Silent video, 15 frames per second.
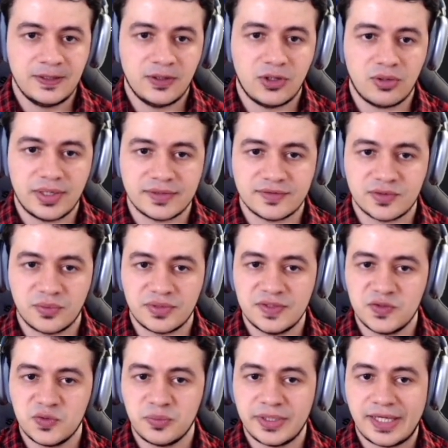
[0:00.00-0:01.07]
All right, so
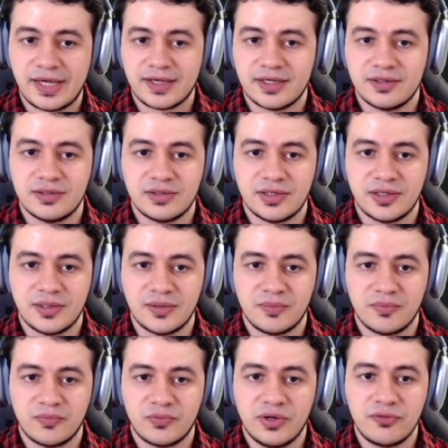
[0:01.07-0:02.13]
this way I
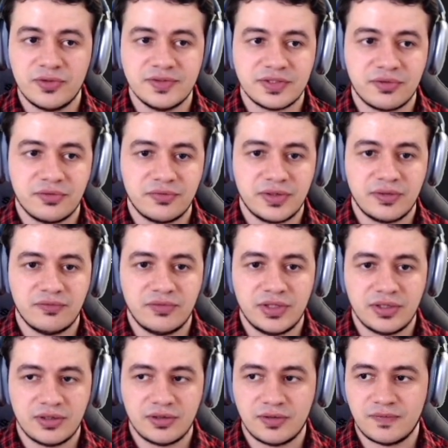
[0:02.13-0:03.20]
can reference everything
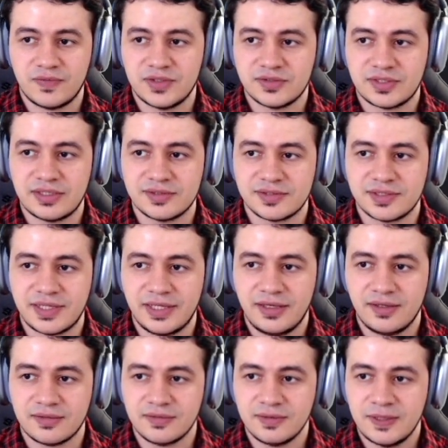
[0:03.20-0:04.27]
via this
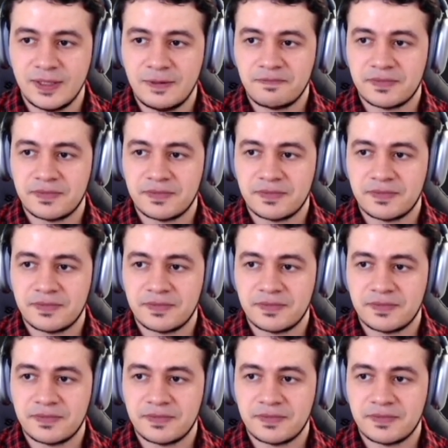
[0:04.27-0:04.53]
L10N,